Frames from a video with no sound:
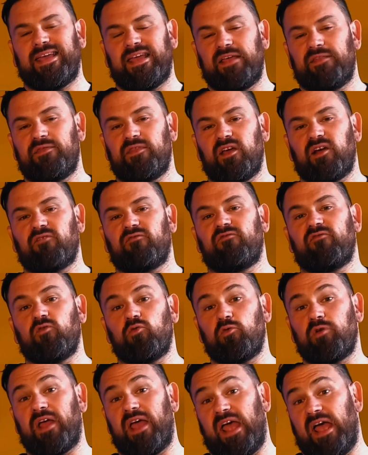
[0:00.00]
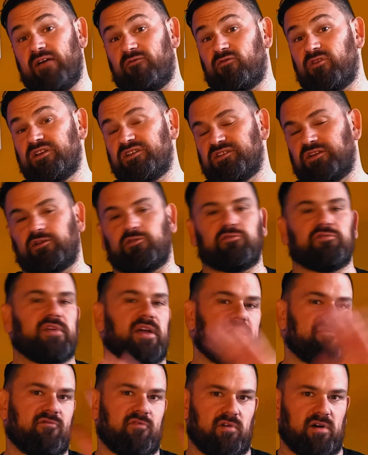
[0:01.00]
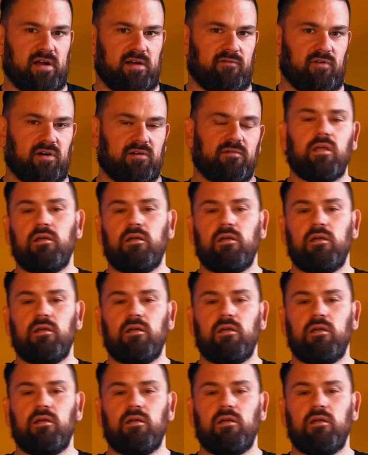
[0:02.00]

in their food every single day forever.